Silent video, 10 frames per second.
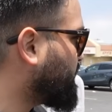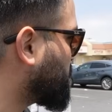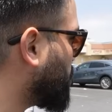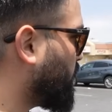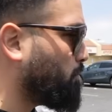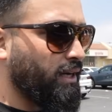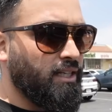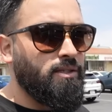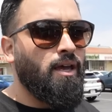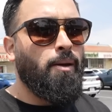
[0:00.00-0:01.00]
as well, but
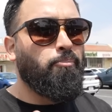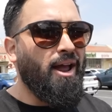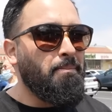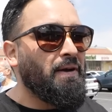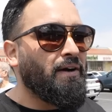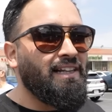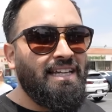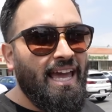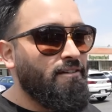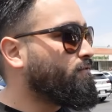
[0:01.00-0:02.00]
it's
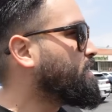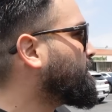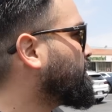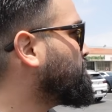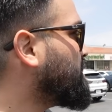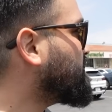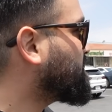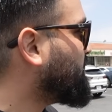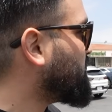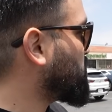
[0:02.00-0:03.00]
primarily a
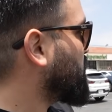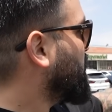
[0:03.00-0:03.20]
Vietnamese dish.